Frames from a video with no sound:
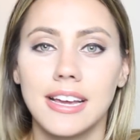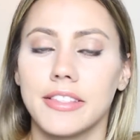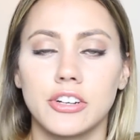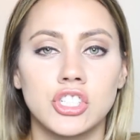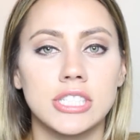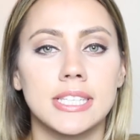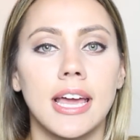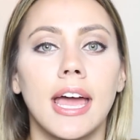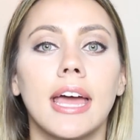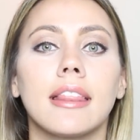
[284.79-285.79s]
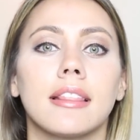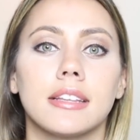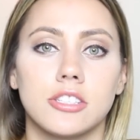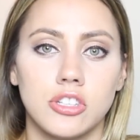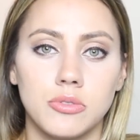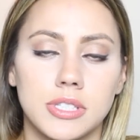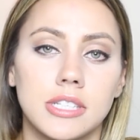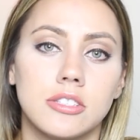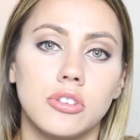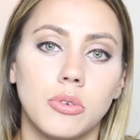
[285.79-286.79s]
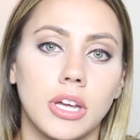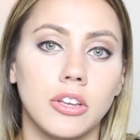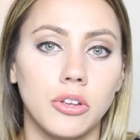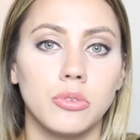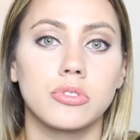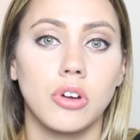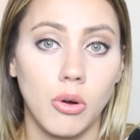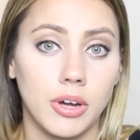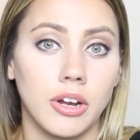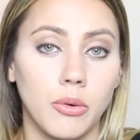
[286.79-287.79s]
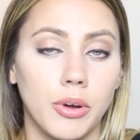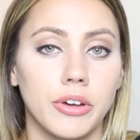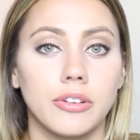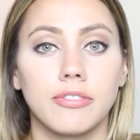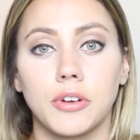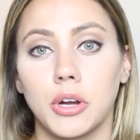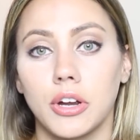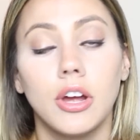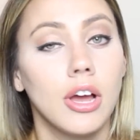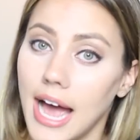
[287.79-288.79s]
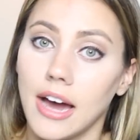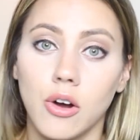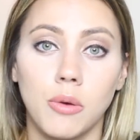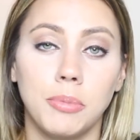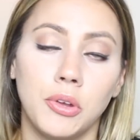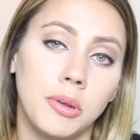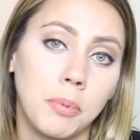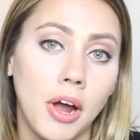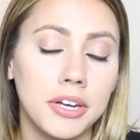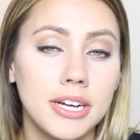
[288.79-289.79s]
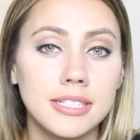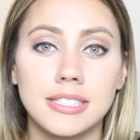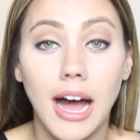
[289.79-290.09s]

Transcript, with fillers: There's just endless uses you can use coconut oil for at-home beauty products.